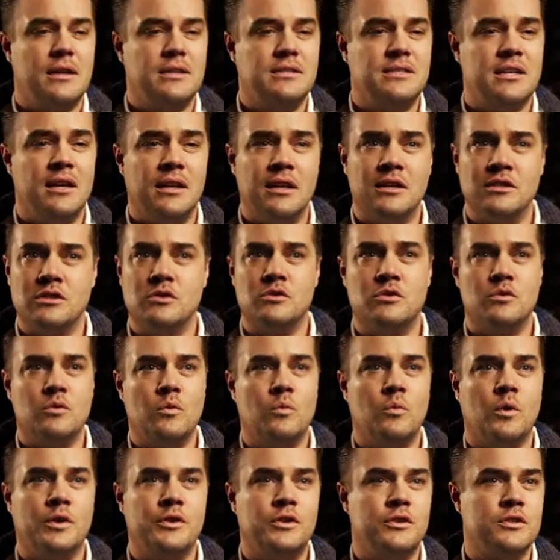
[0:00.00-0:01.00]
Tell us
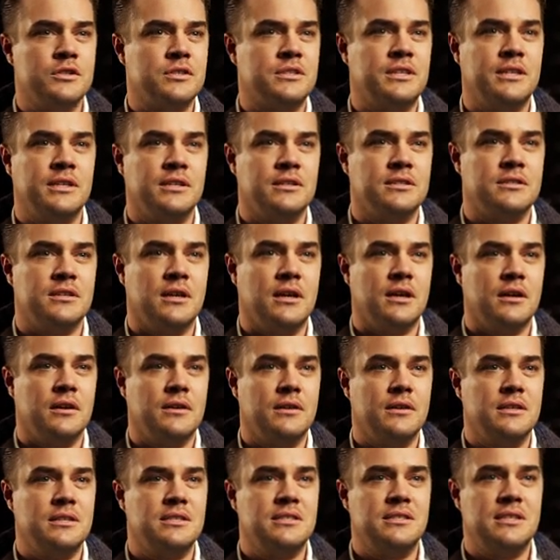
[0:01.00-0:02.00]
what your skills are.
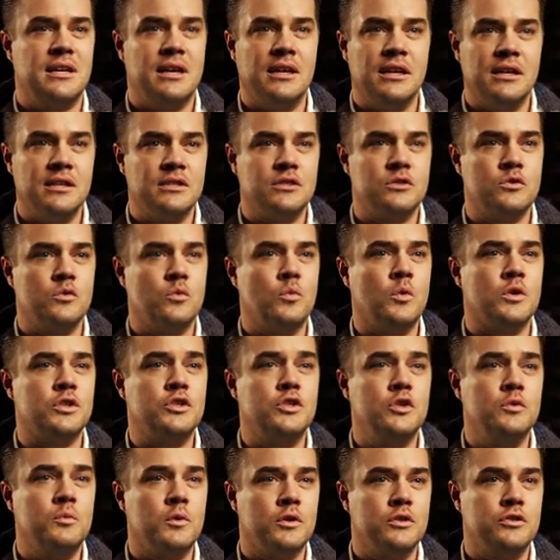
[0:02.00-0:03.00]
Tell us what
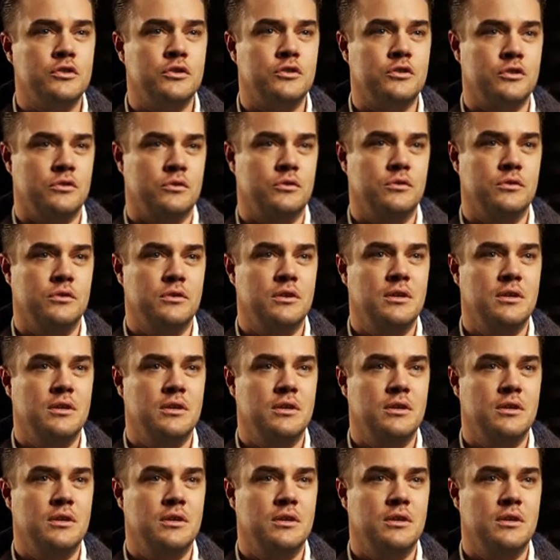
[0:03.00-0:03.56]
you want to do.